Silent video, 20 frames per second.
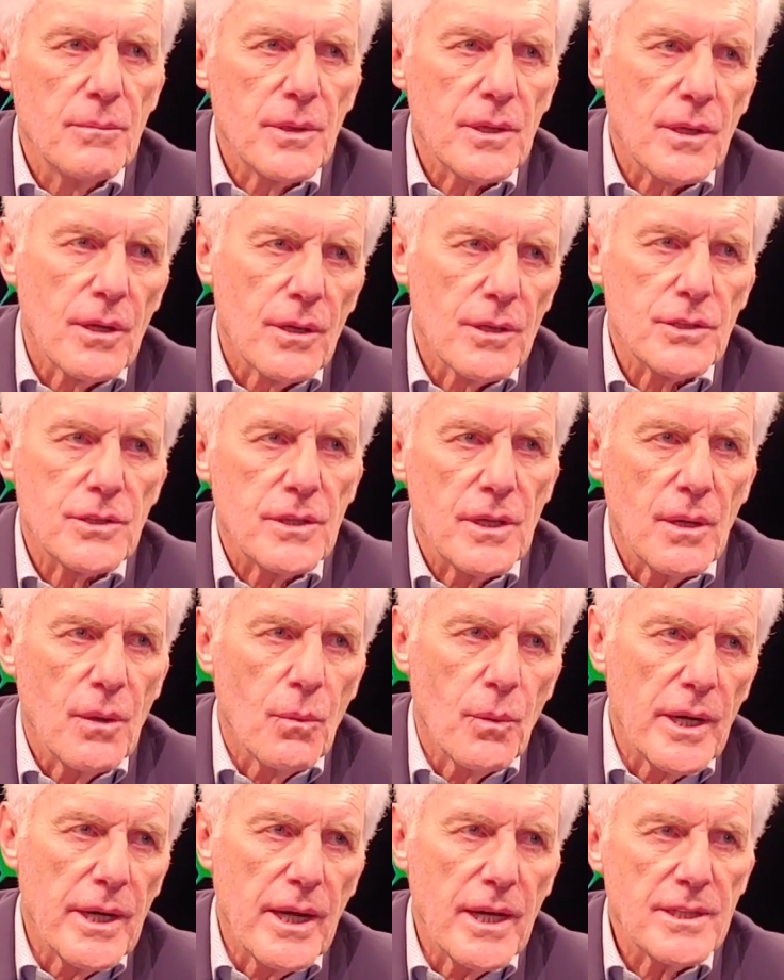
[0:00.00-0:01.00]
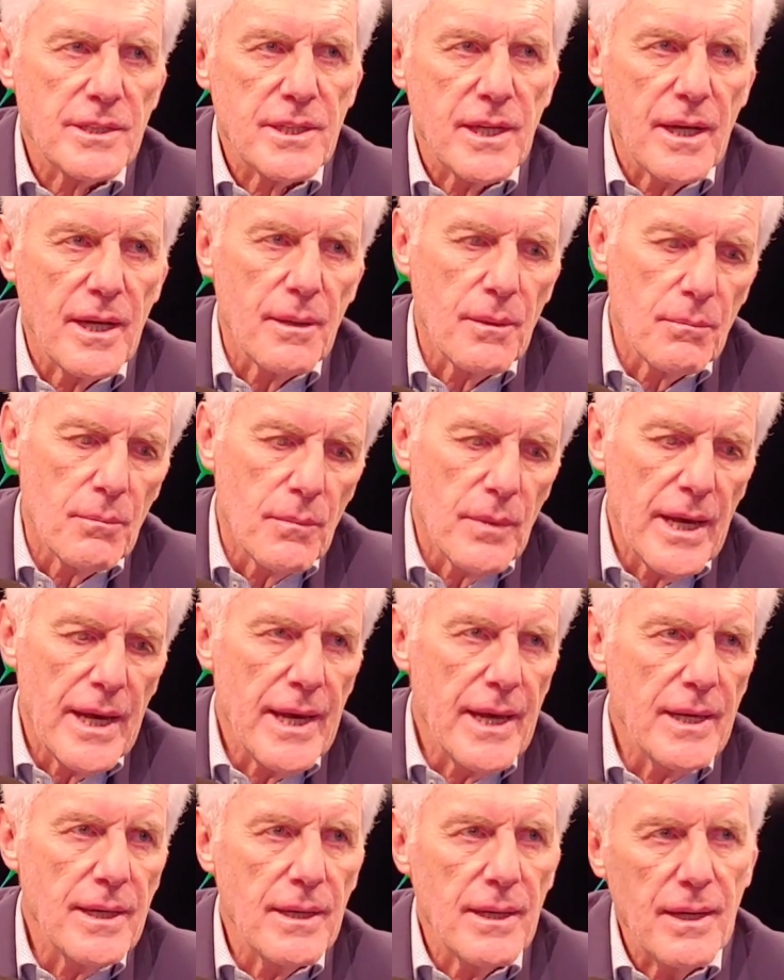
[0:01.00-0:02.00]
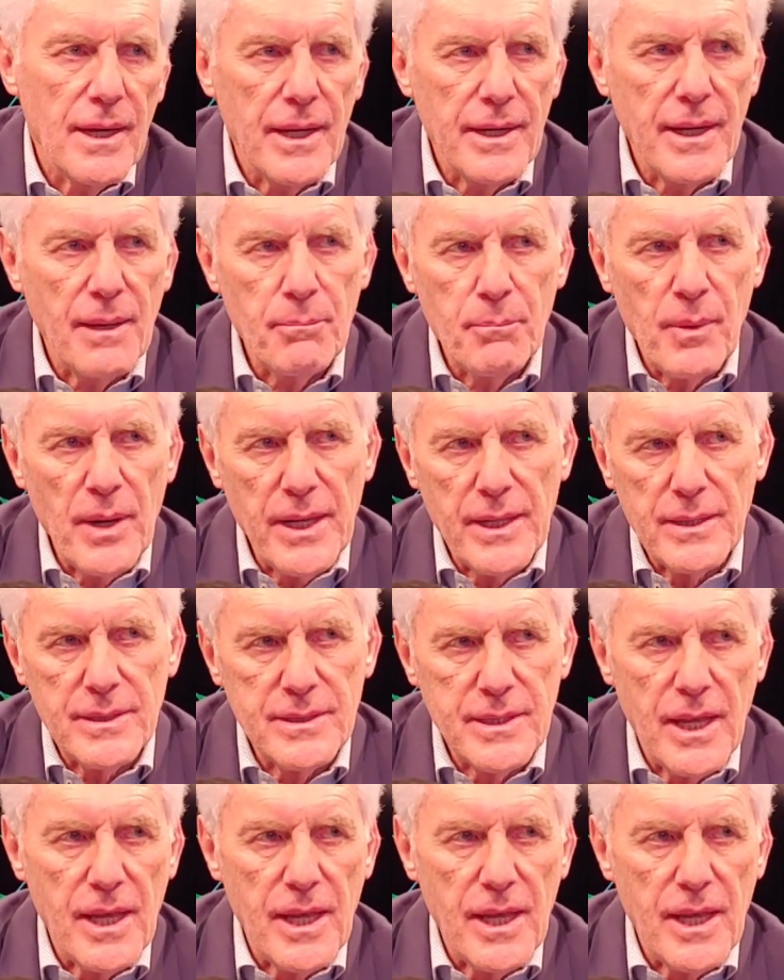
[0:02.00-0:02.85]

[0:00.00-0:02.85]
Because uh, when I say A and I pay,